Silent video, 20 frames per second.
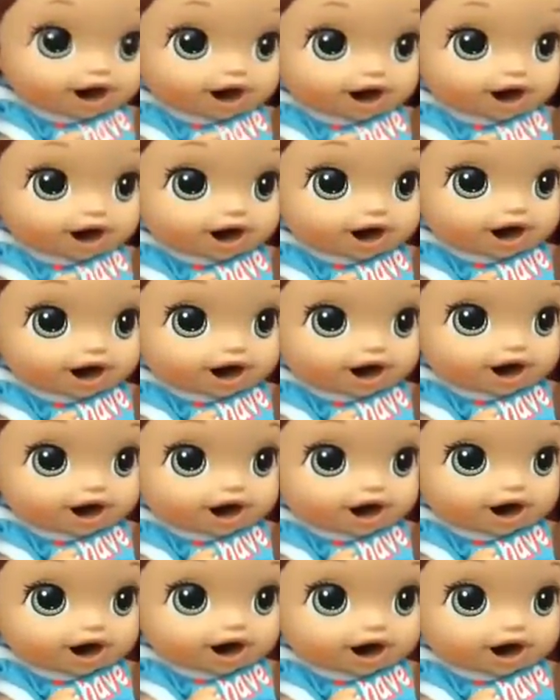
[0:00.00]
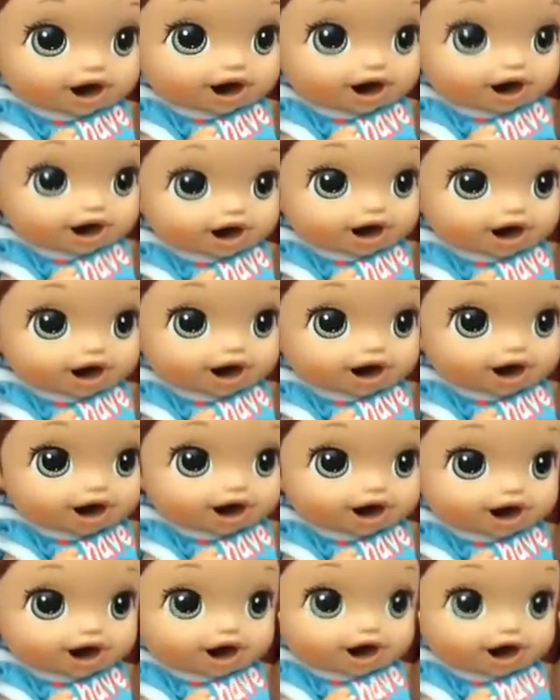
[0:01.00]
lucky
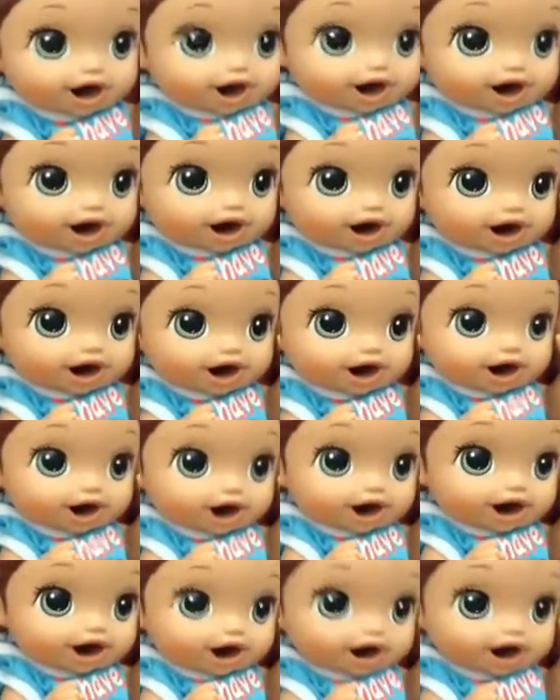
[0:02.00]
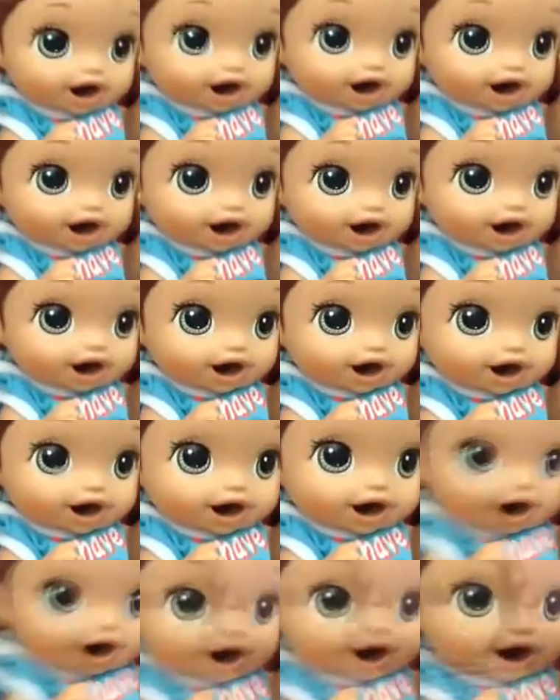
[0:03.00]
because you're like my
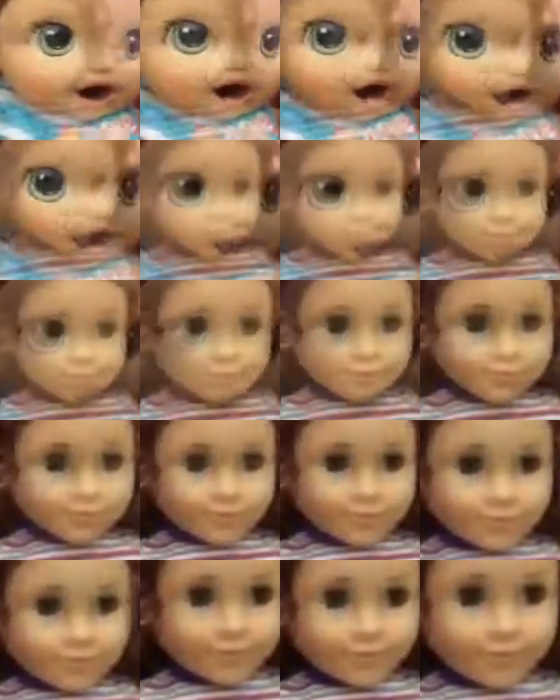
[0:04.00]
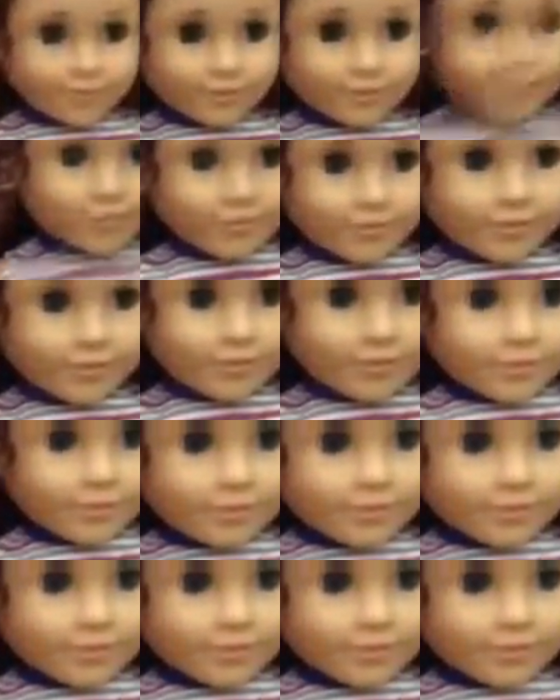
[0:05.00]
favorite. That was very nice, although I do